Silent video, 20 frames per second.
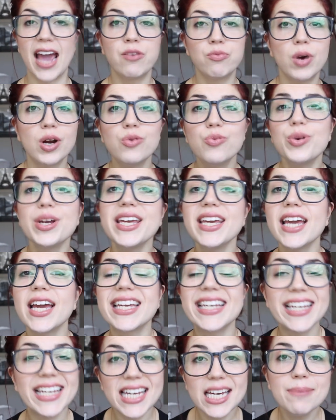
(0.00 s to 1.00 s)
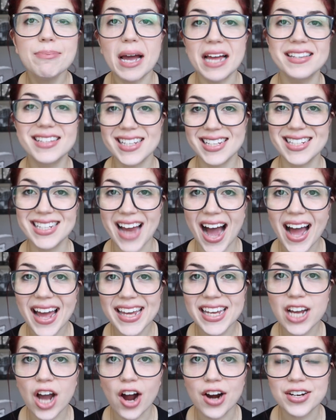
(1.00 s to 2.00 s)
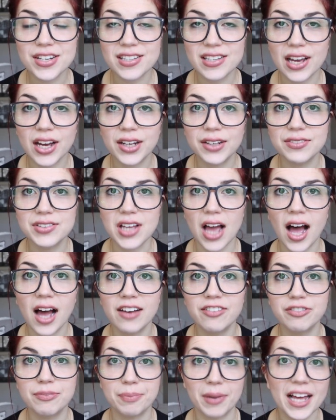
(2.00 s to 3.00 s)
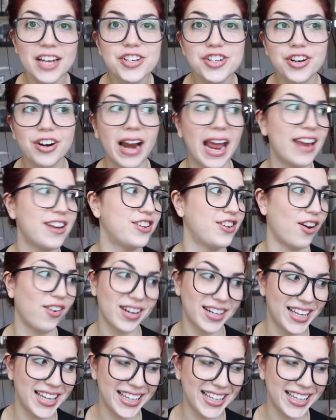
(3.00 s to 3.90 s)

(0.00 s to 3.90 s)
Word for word: And when we keep denying ourselves of pleasure and not